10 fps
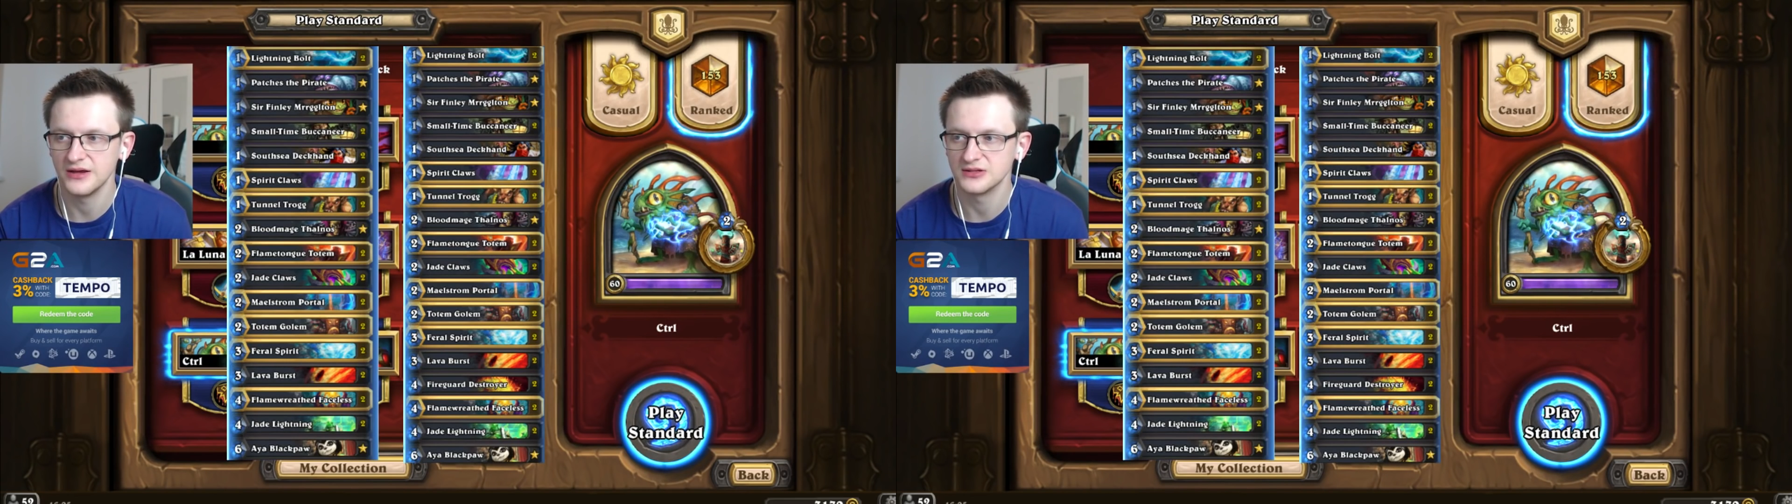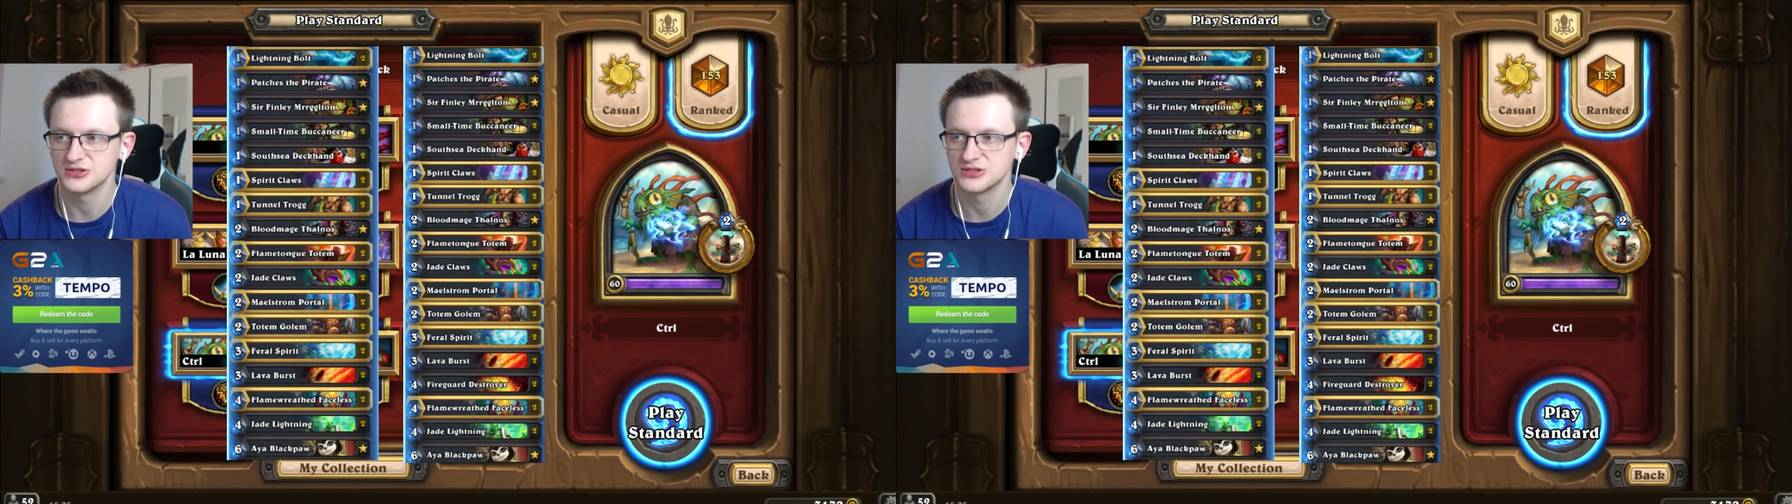
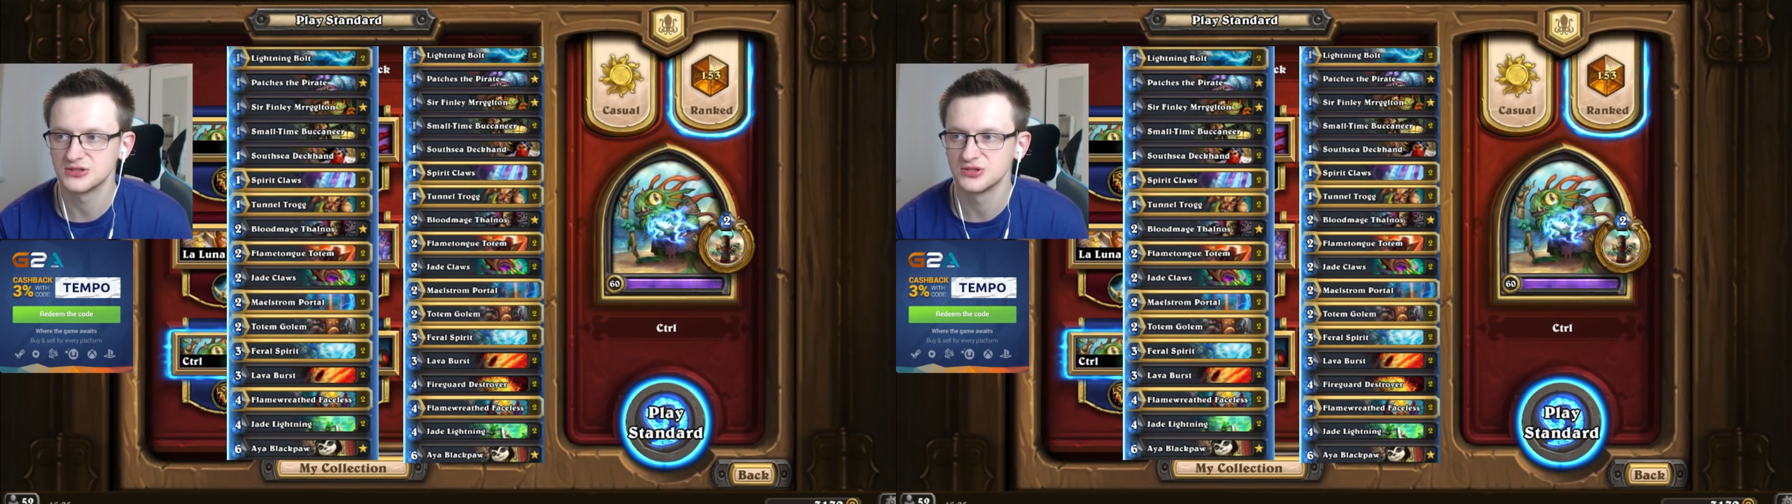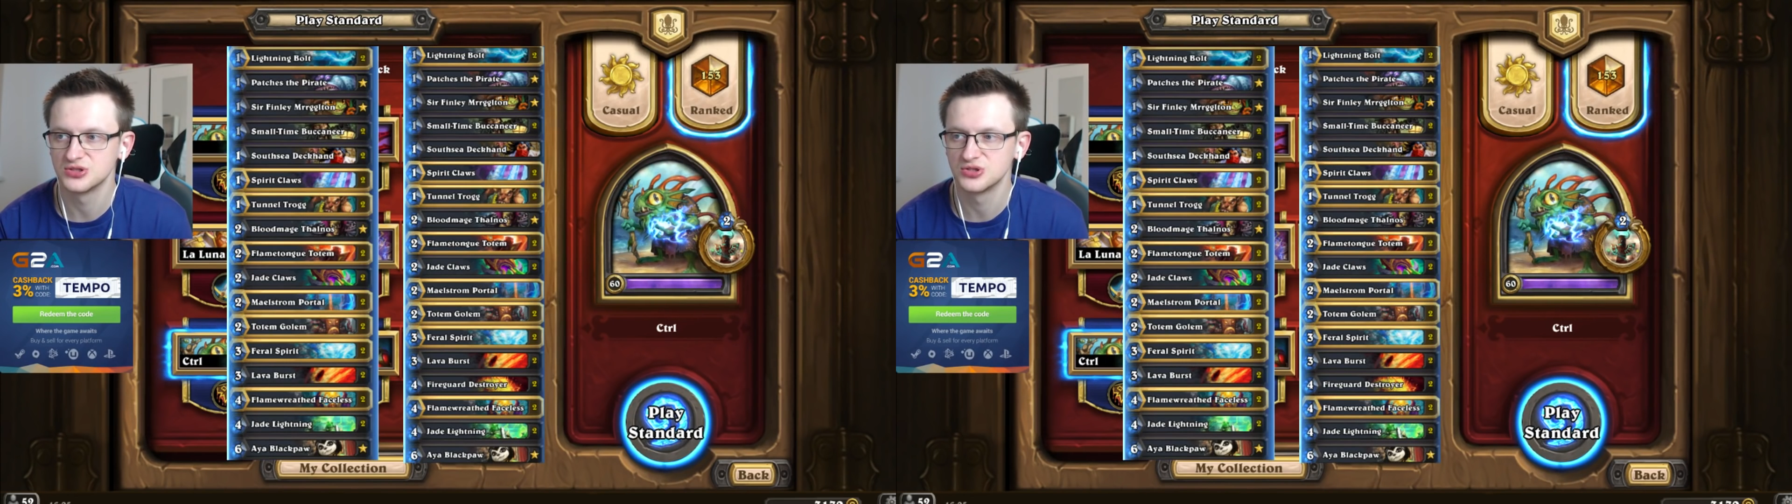Just
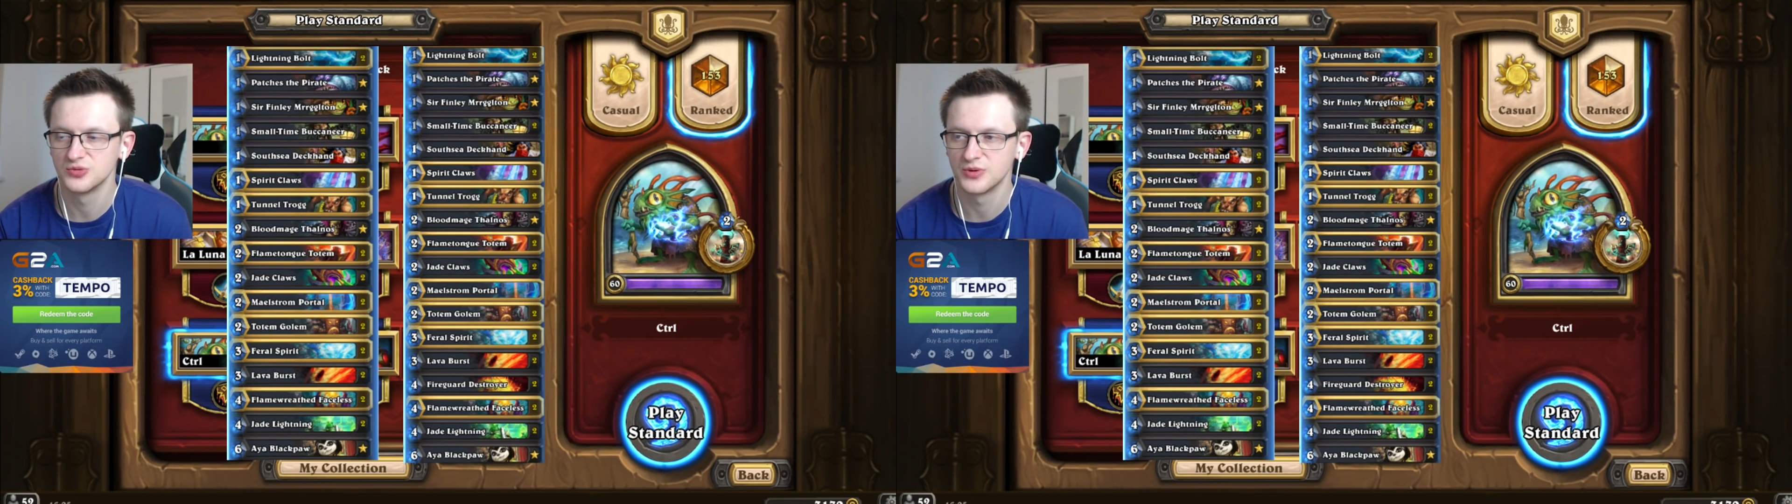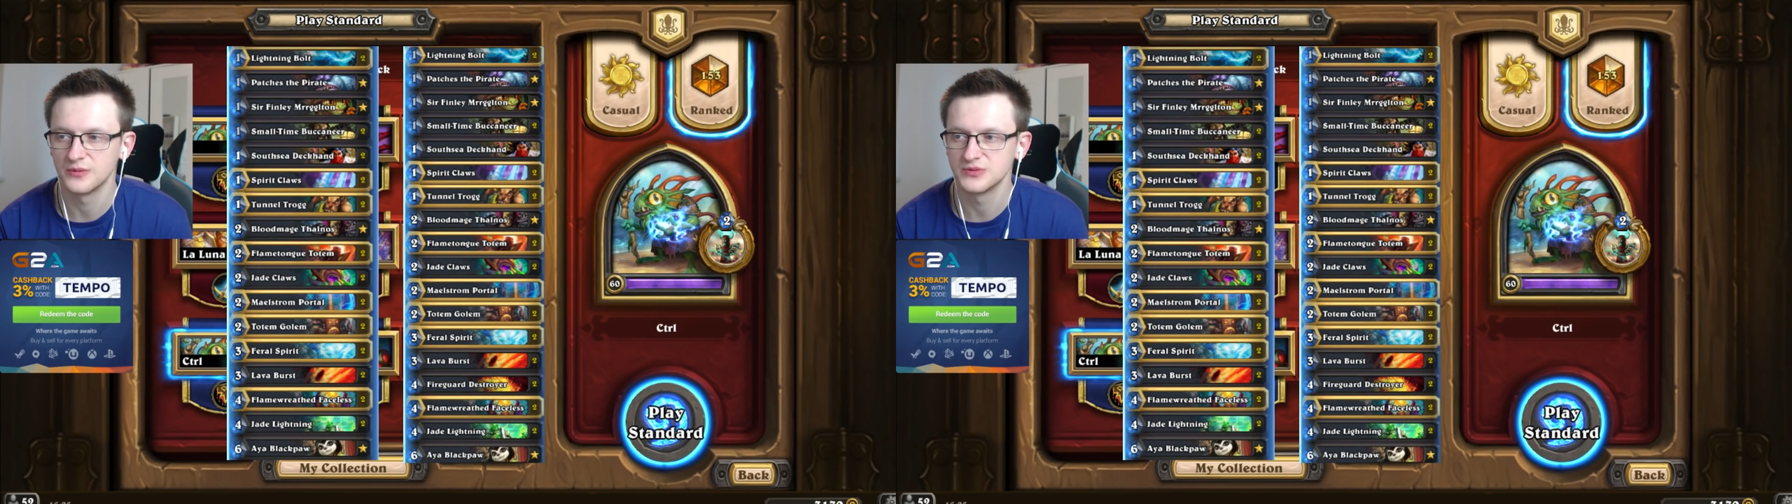super
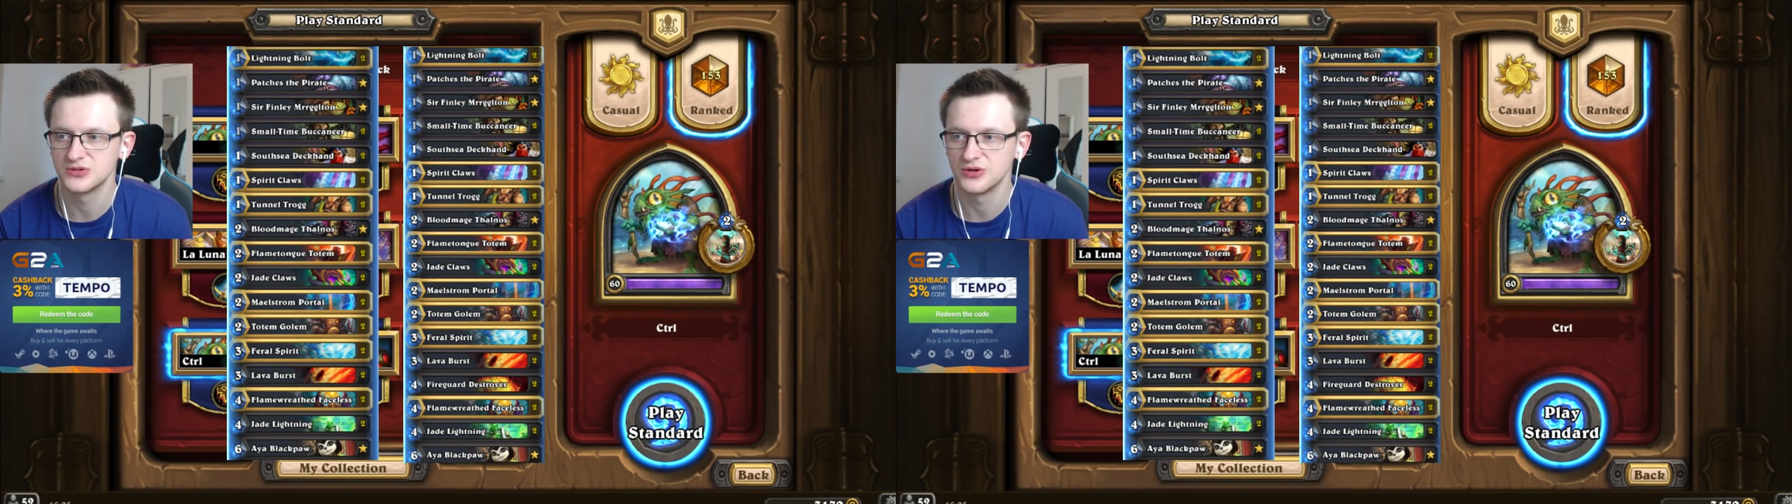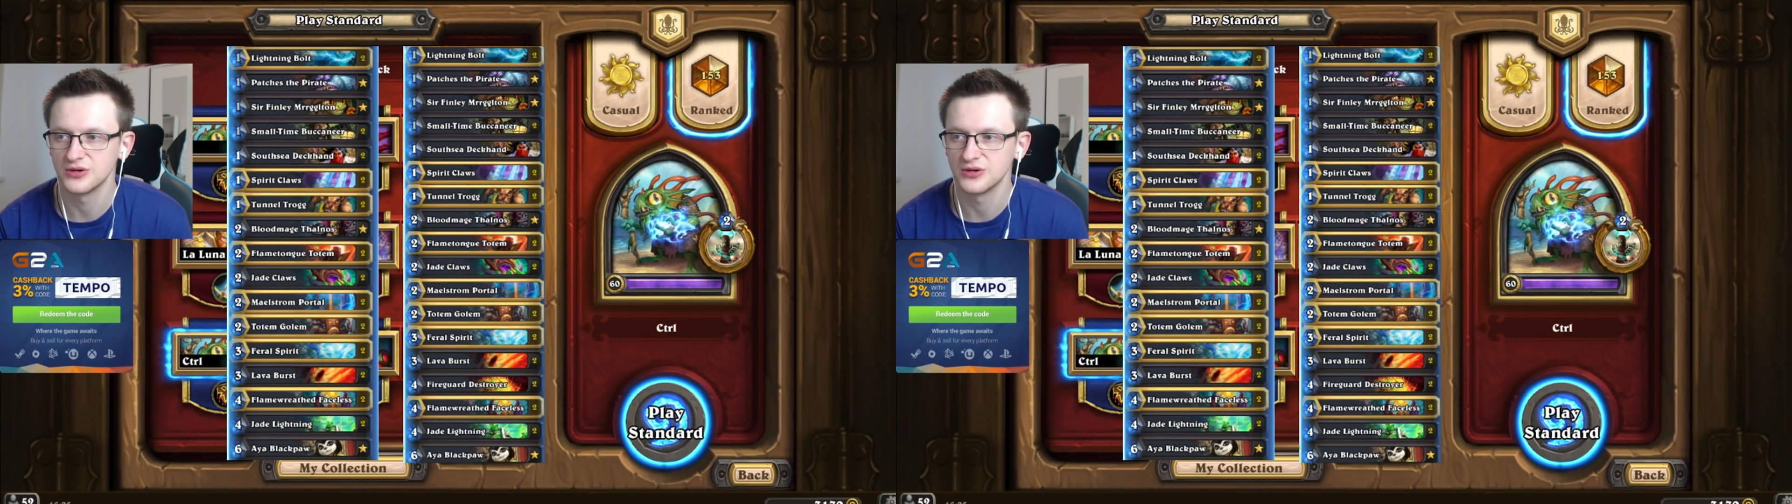absurd.